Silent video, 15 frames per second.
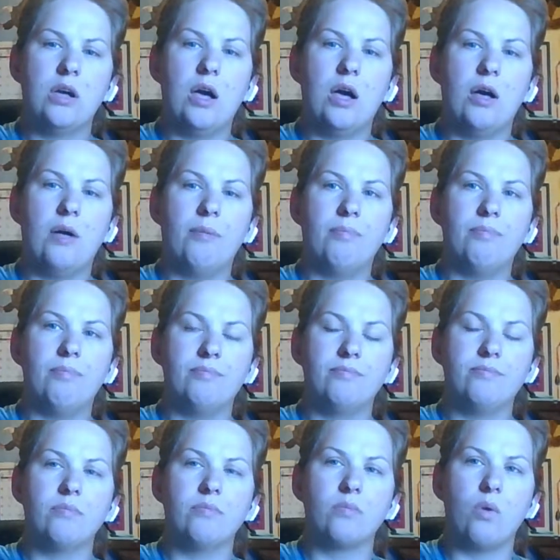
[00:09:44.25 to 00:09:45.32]

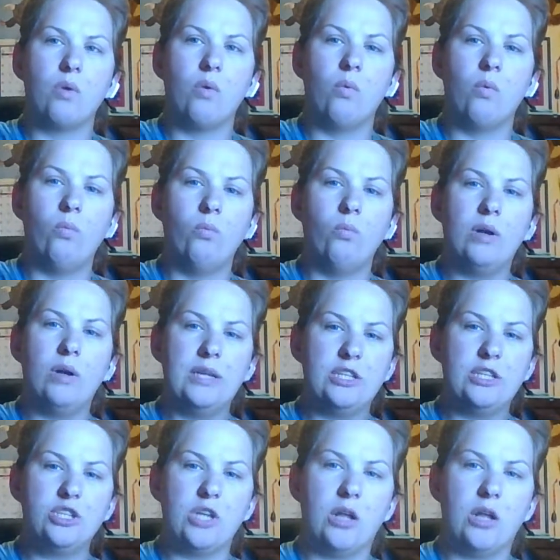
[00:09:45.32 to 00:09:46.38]
what
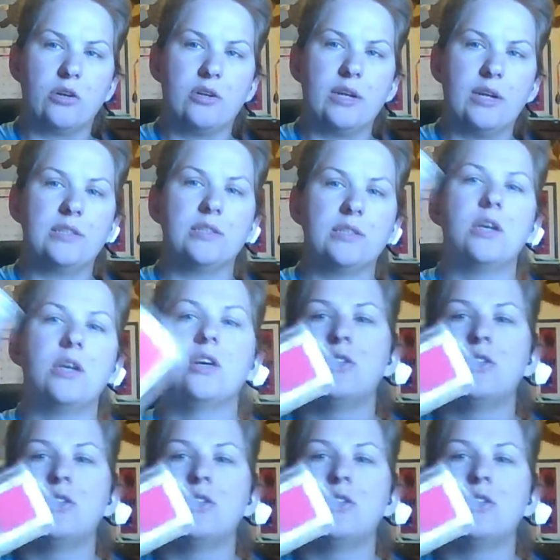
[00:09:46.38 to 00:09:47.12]
each color is.